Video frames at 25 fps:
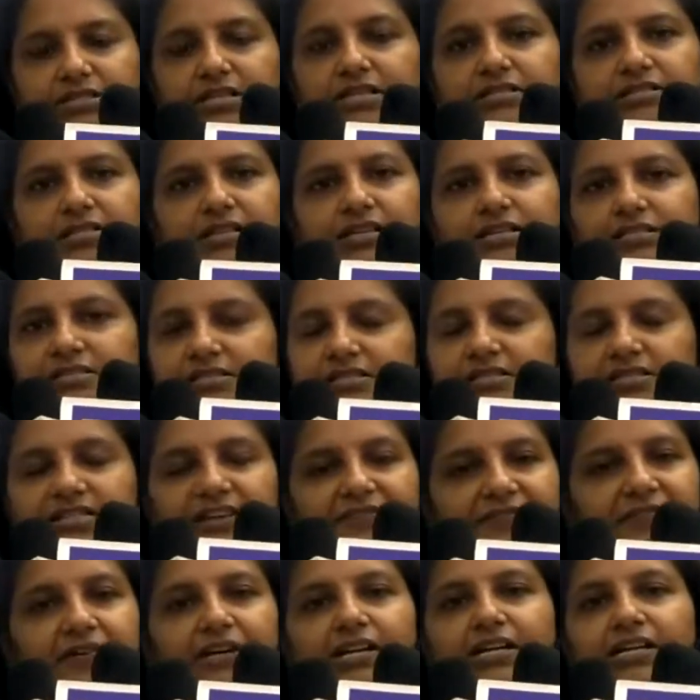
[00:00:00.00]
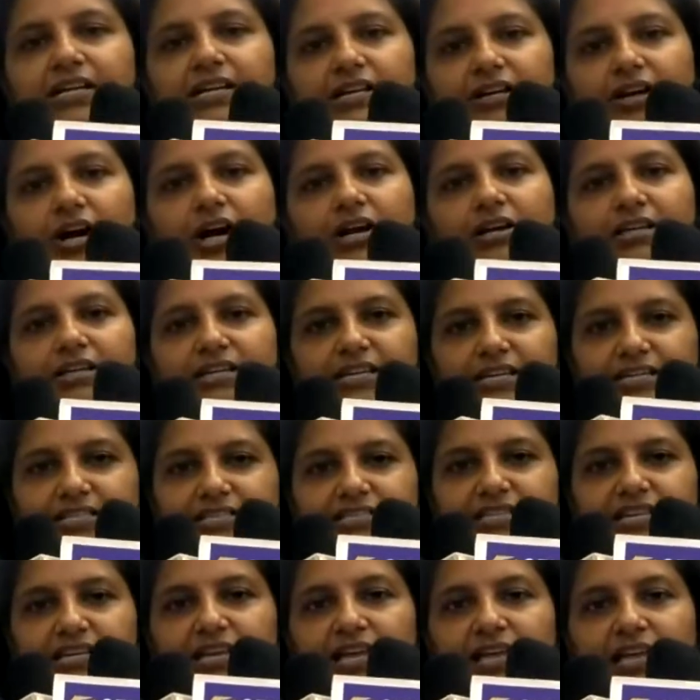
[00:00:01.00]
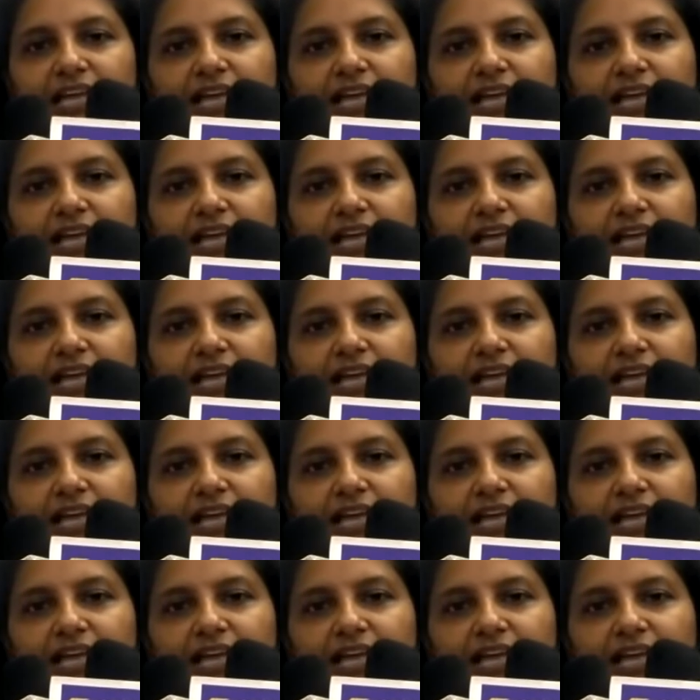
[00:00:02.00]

It's, it's definitely not easy.